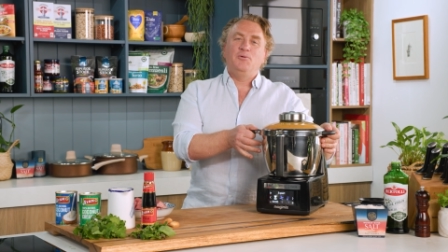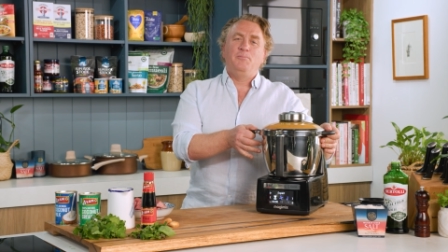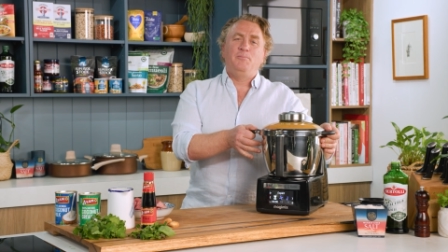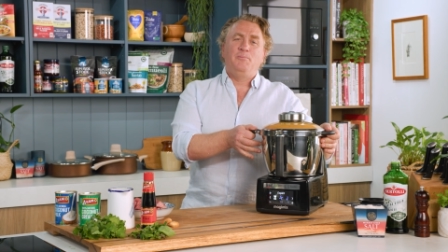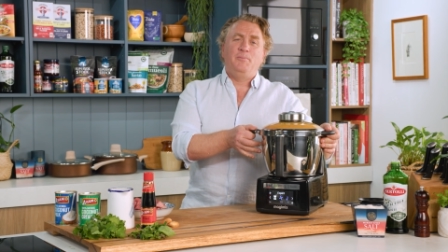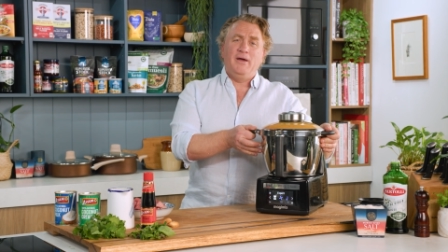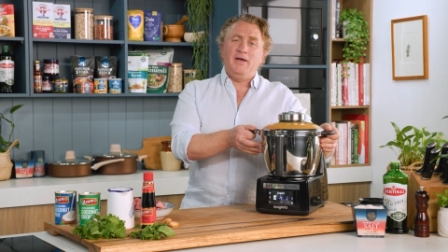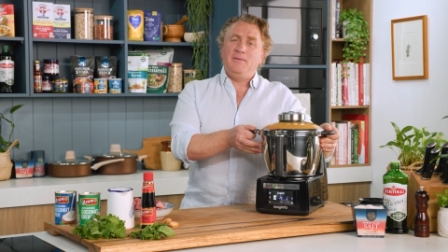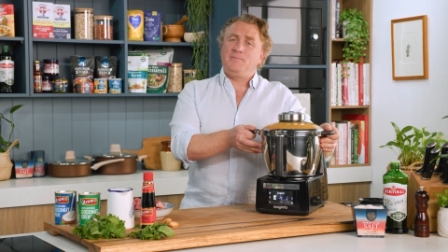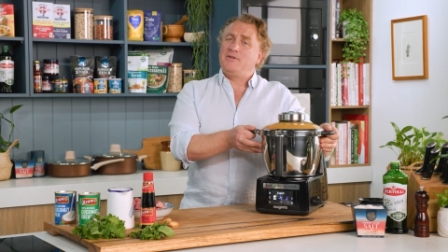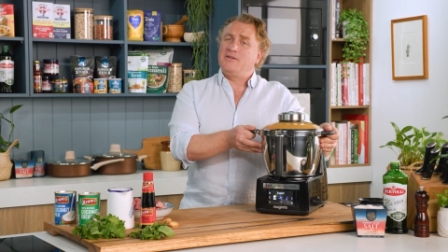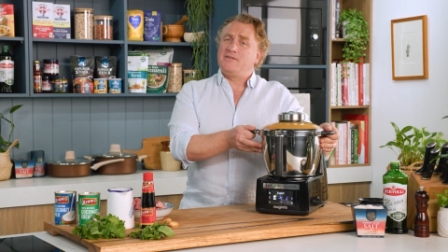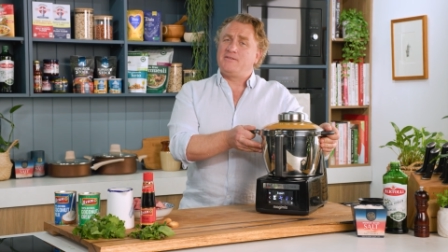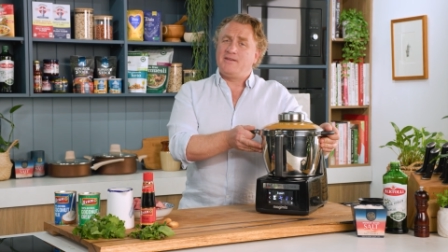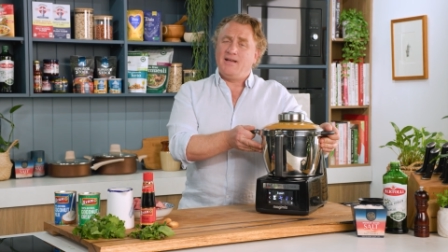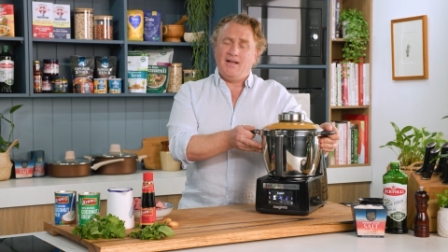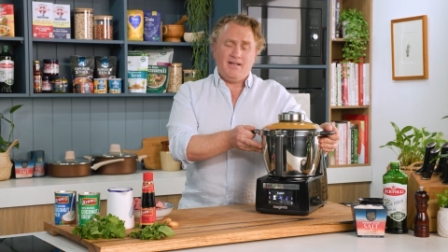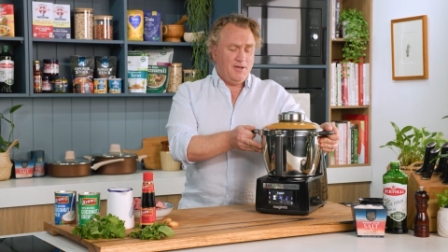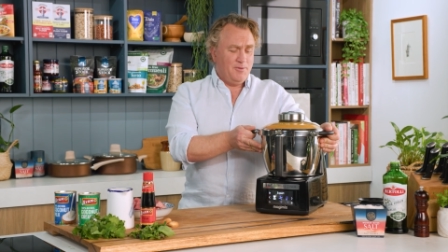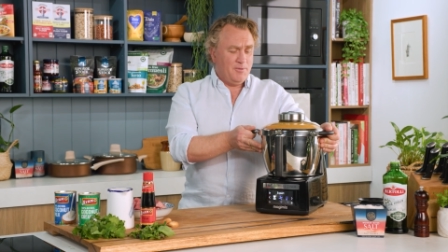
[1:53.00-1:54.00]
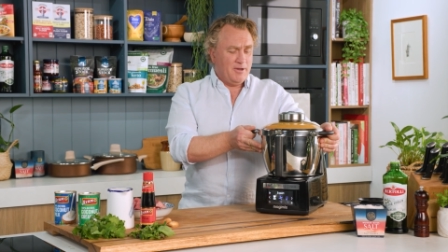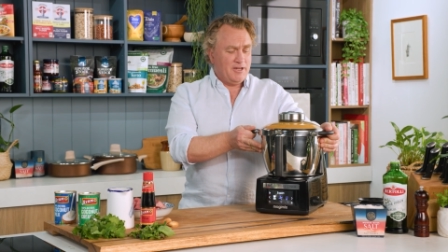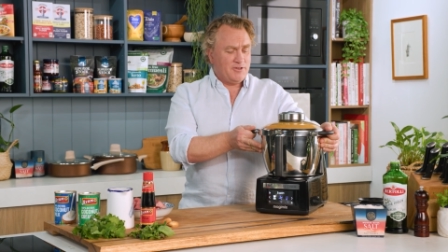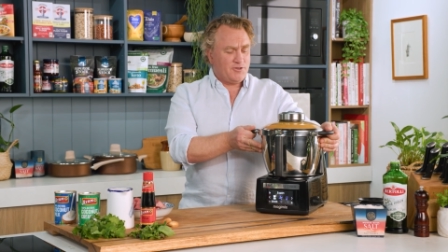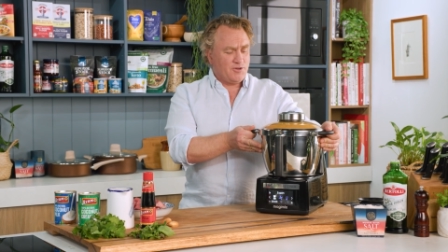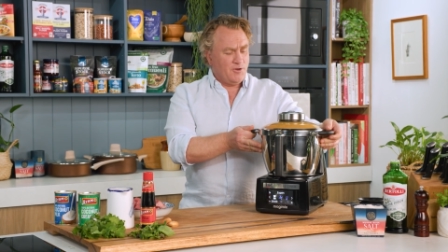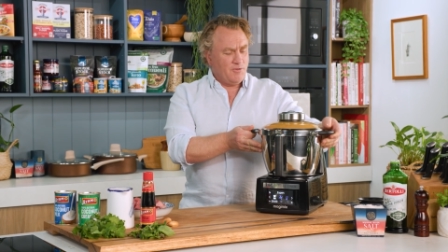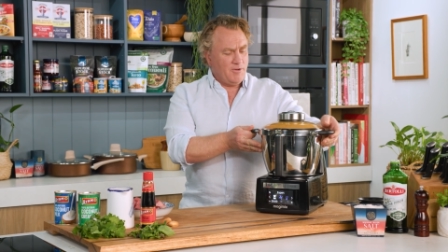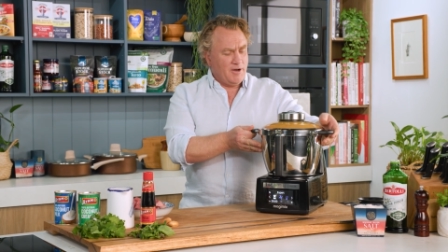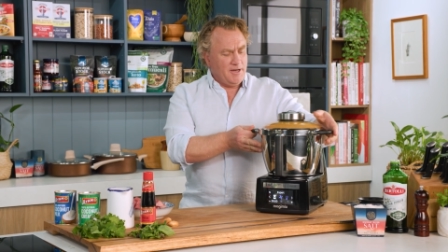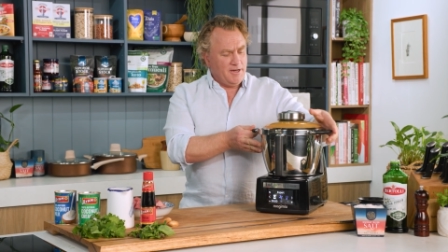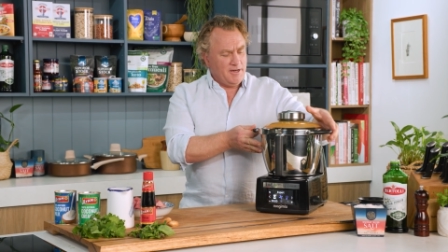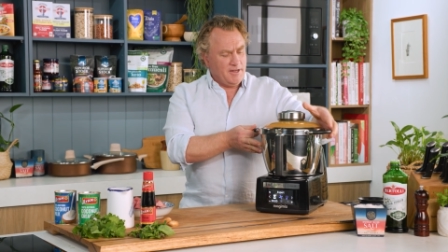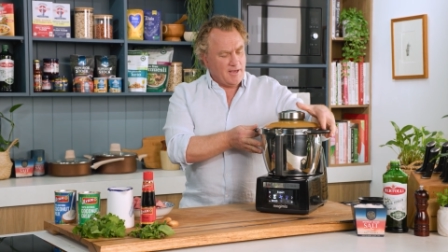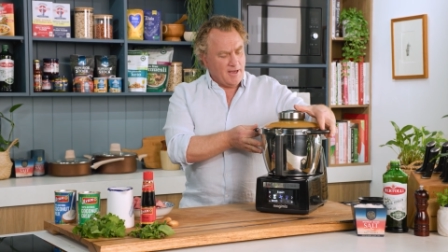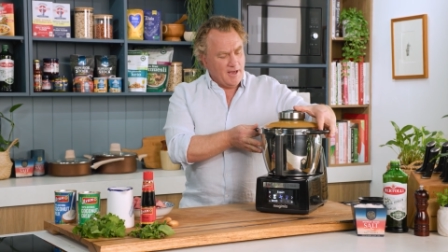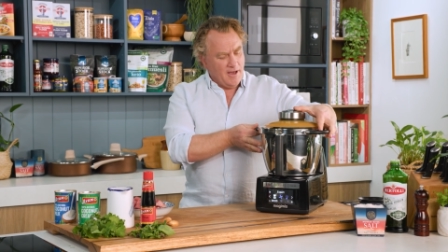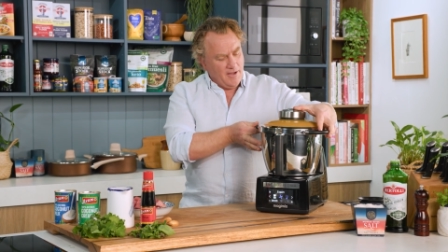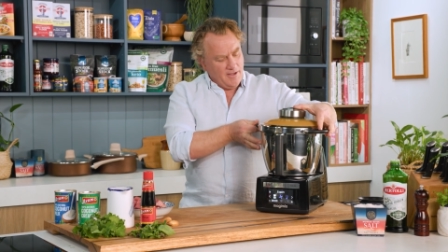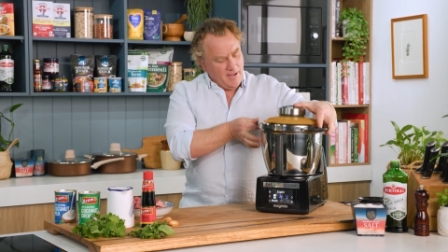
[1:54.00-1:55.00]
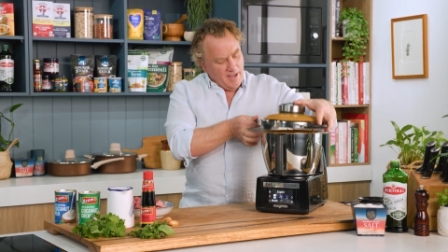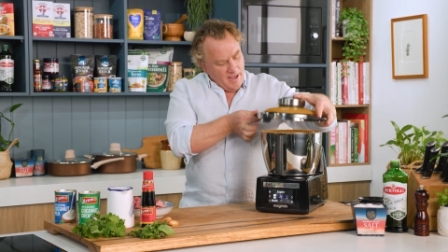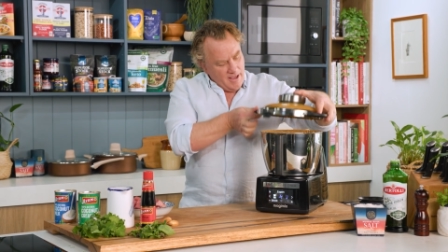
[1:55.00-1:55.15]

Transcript: beep to tell you when it's all ready to go.